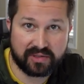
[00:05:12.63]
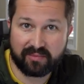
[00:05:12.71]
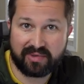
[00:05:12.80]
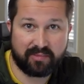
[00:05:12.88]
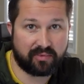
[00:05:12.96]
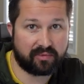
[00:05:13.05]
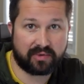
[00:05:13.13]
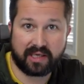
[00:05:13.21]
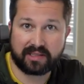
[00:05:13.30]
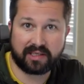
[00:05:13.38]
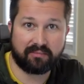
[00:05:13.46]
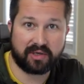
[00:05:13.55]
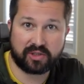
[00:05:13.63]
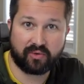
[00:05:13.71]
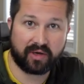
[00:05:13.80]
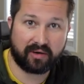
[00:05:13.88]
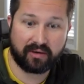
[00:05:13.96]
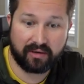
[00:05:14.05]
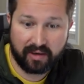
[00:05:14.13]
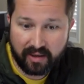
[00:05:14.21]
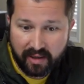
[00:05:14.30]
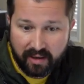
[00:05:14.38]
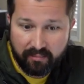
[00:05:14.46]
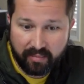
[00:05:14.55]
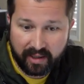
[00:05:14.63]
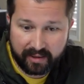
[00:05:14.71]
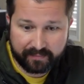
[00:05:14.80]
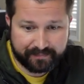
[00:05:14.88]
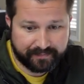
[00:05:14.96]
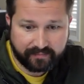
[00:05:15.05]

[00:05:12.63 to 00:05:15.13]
Some people get it done much quicker, but